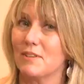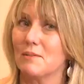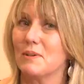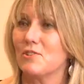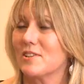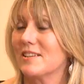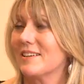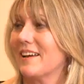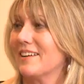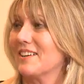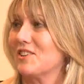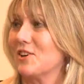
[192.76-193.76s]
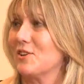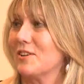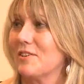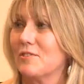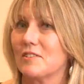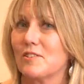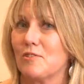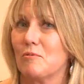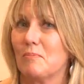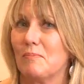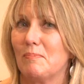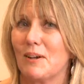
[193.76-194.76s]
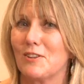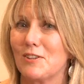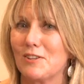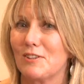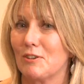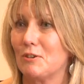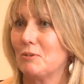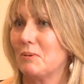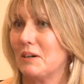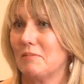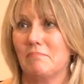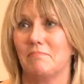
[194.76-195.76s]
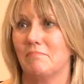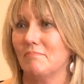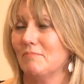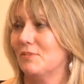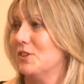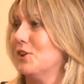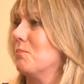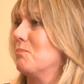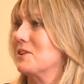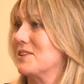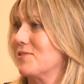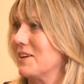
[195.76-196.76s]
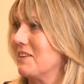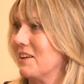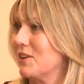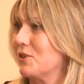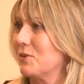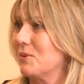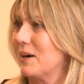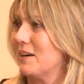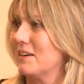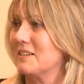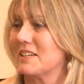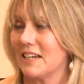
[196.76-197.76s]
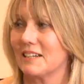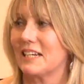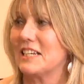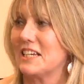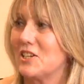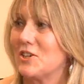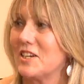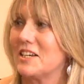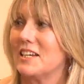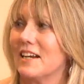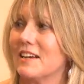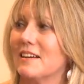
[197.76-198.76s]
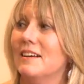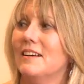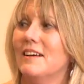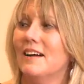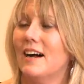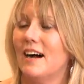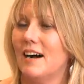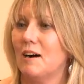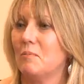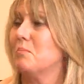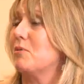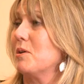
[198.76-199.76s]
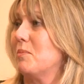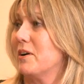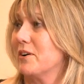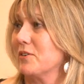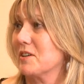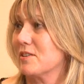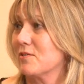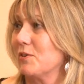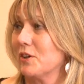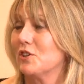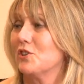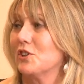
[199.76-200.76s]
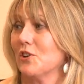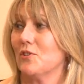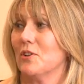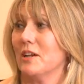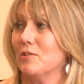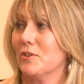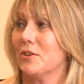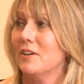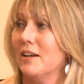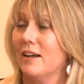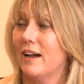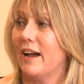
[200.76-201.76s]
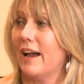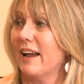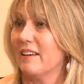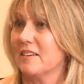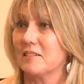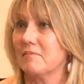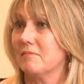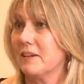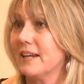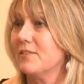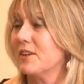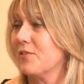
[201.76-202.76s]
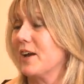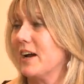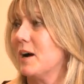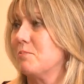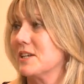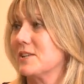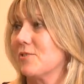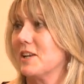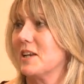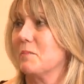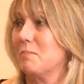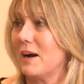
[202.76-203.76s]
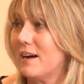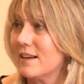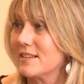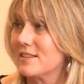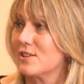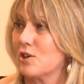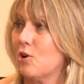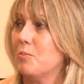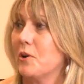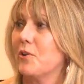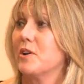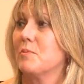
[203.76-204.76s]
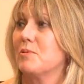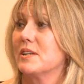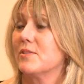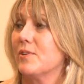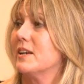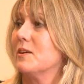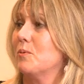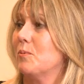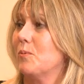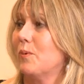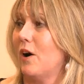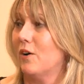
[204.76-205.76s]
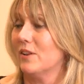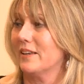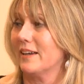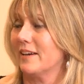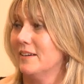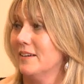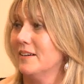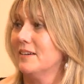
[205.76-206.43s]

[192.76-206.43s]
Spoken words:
some interesting anecdotal evidence from mothers who are not breastfeeding who continue to take probiotics for general health, and even if they are breastfeeding past the sole period of breastfeeding while their